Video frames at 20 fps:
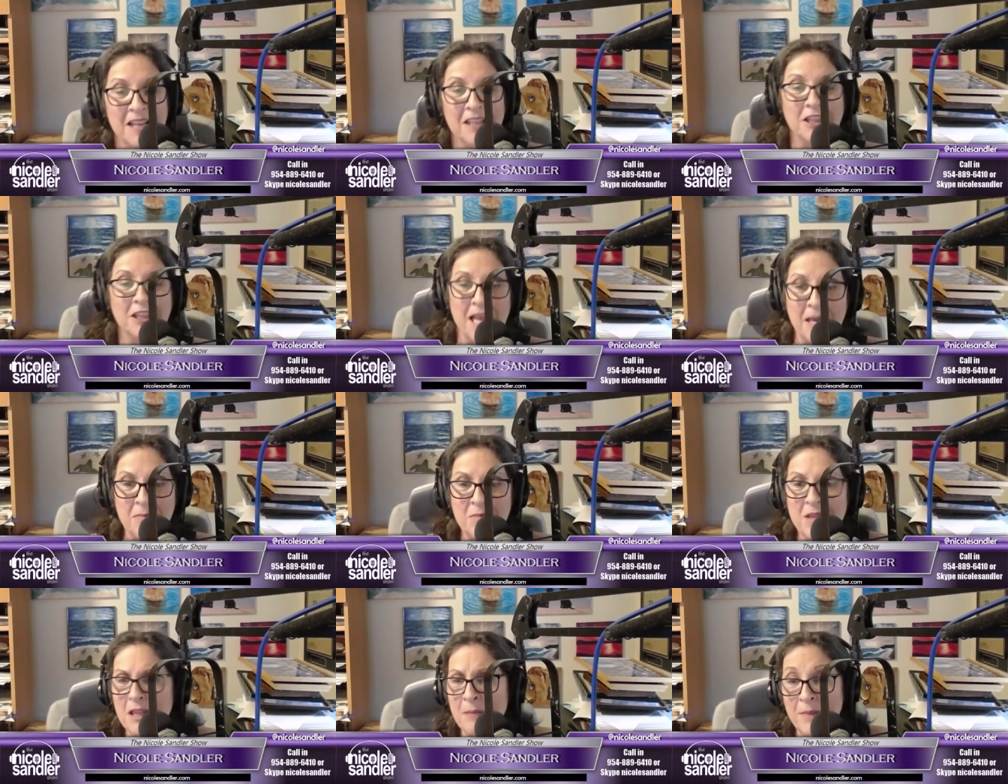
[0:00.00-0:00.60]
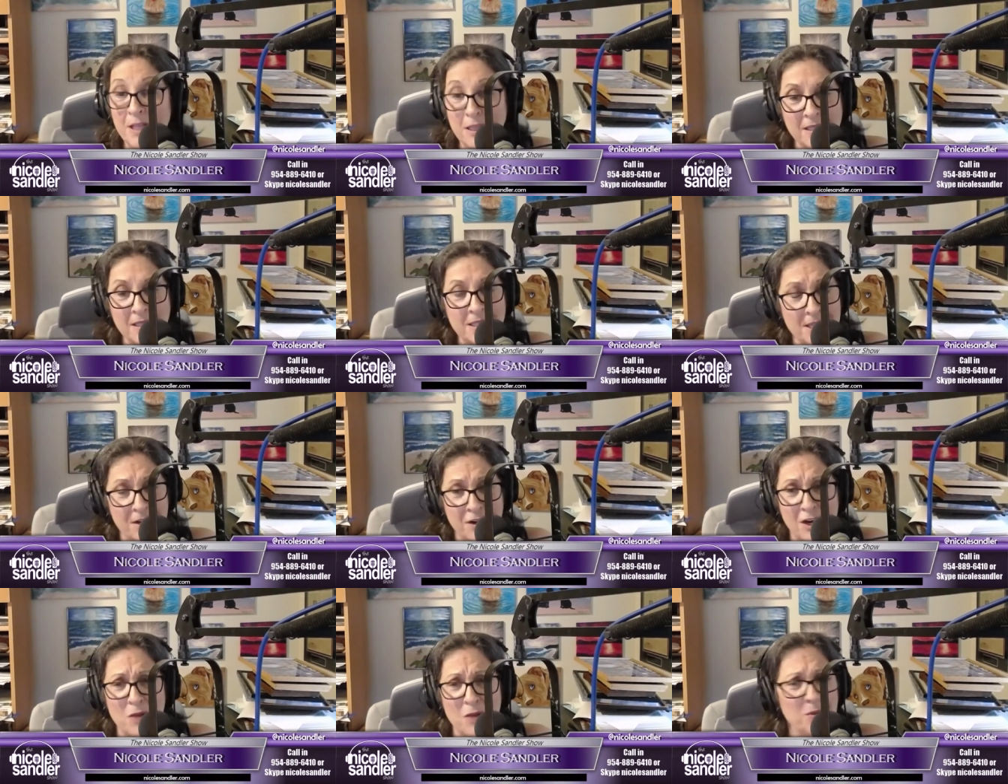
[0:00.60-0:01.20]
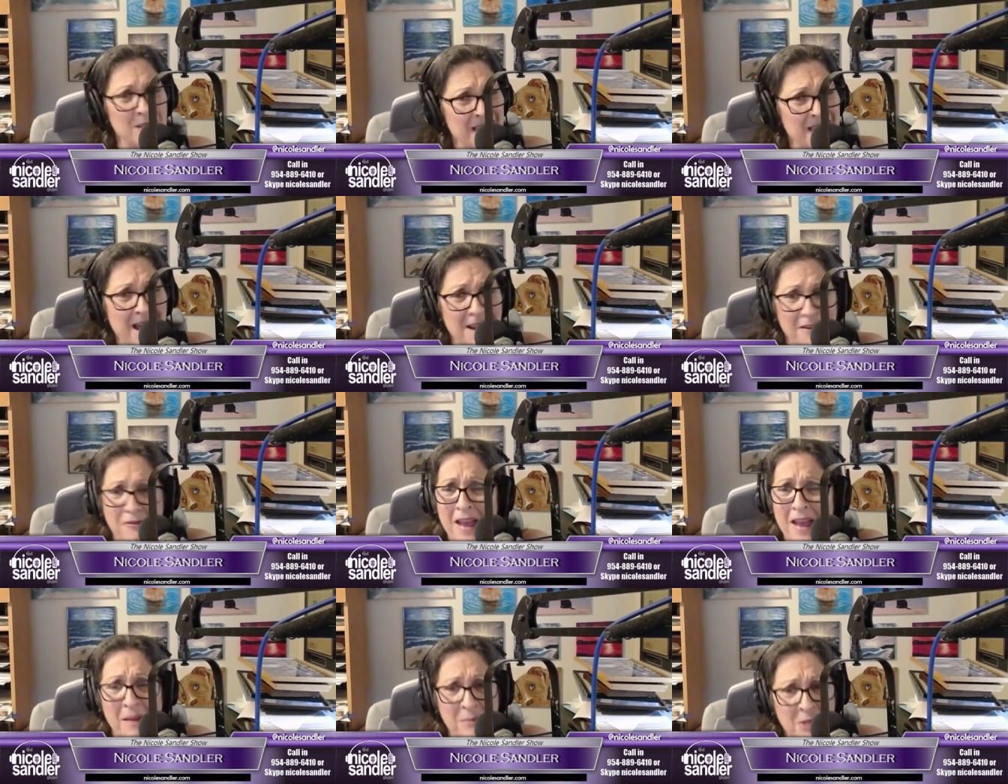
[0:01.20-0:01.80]
Claimed that the military was
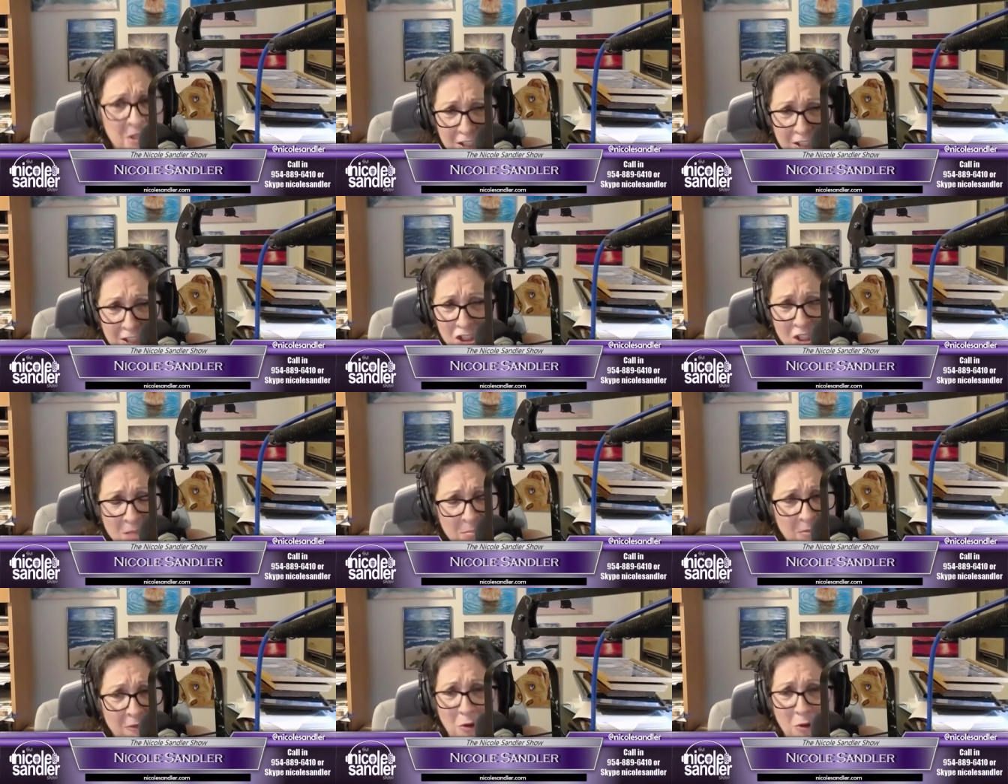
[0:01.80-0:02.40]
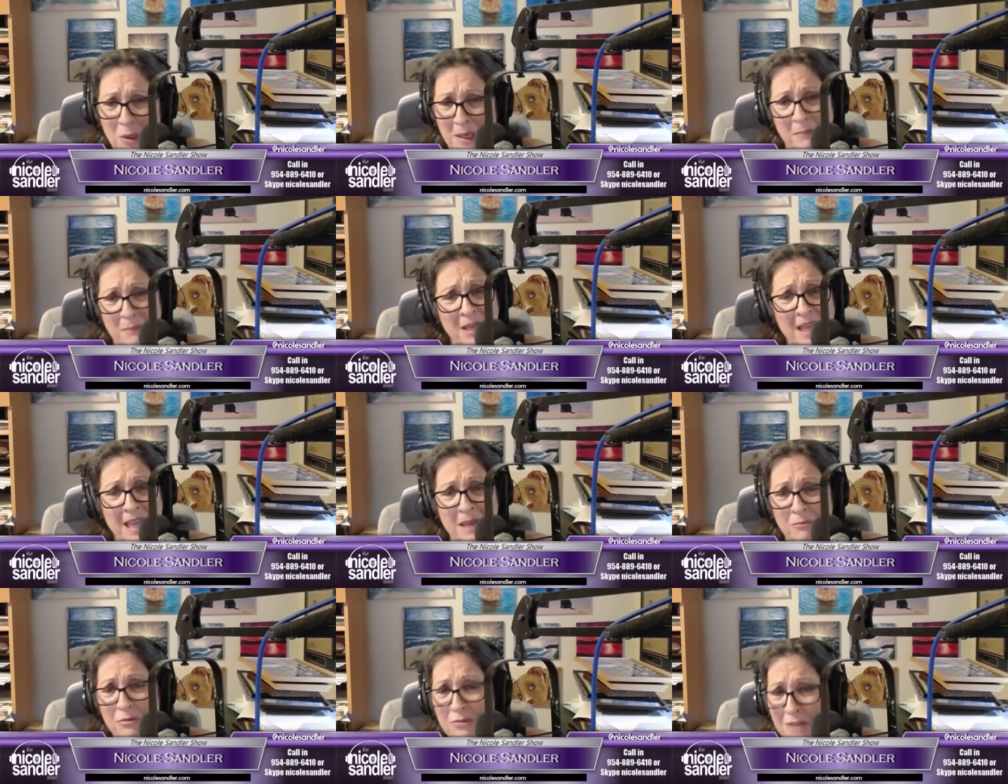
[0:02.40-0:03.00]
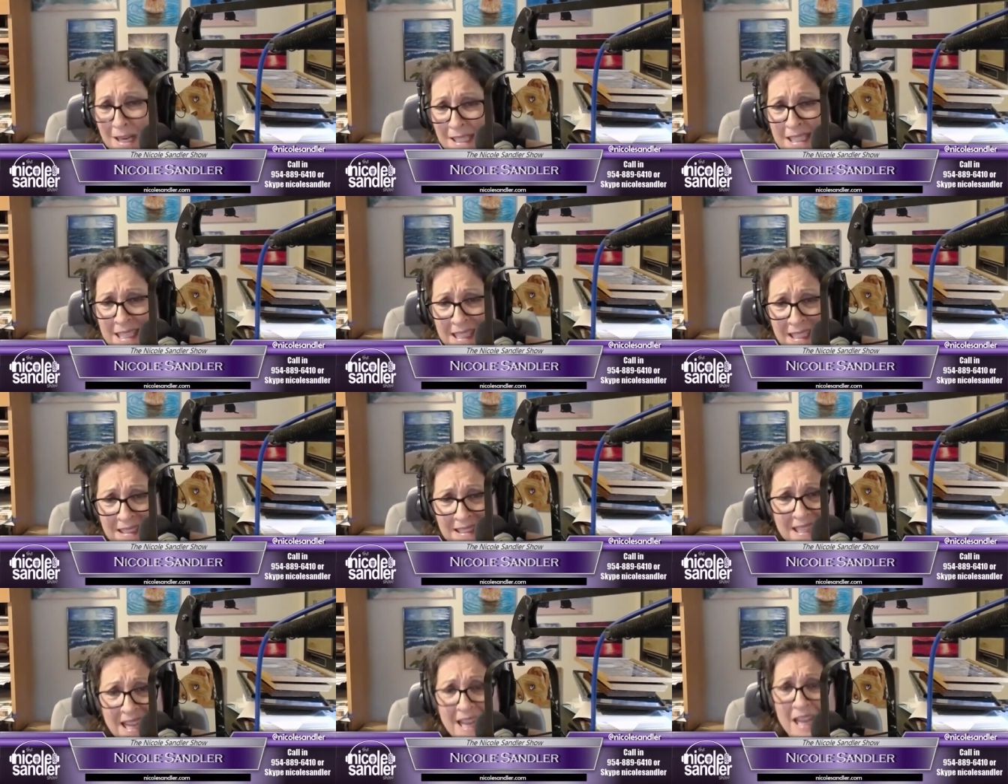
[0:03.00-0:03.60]
out of ammunition before he became
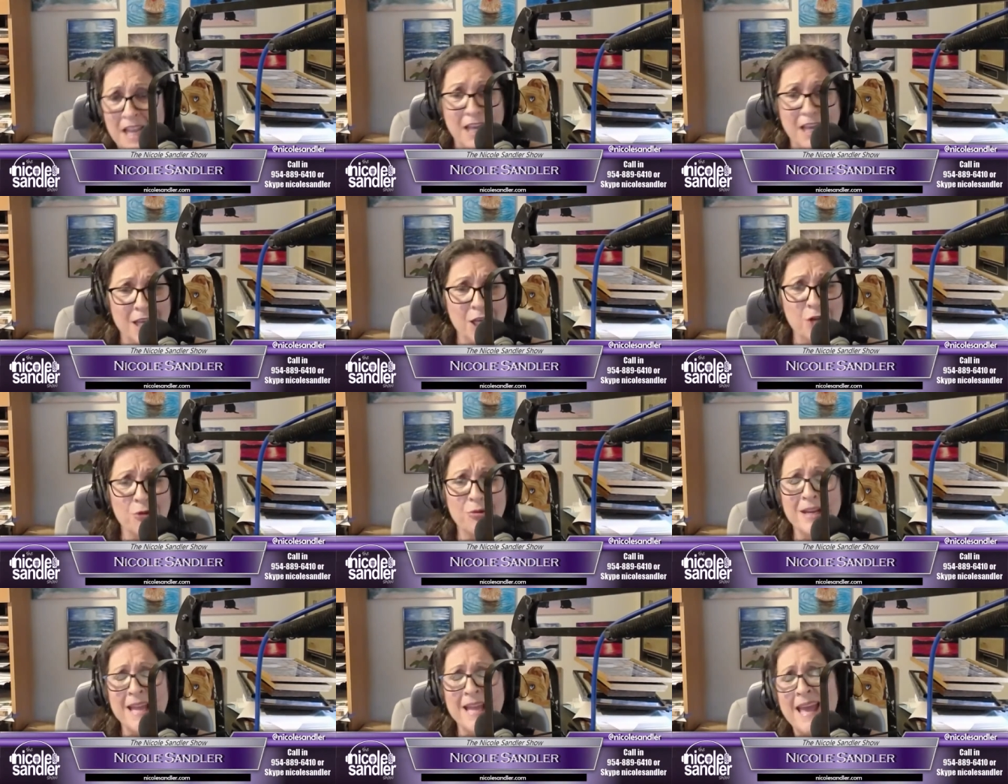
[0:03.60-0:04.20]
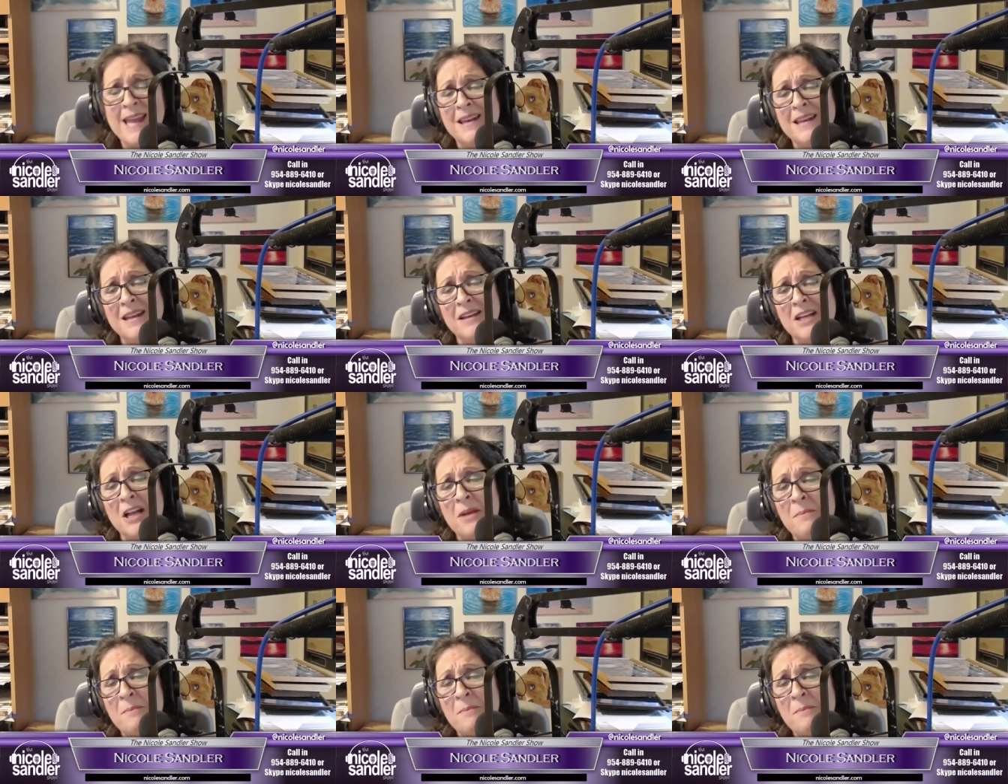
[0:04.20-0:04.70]
president. He created a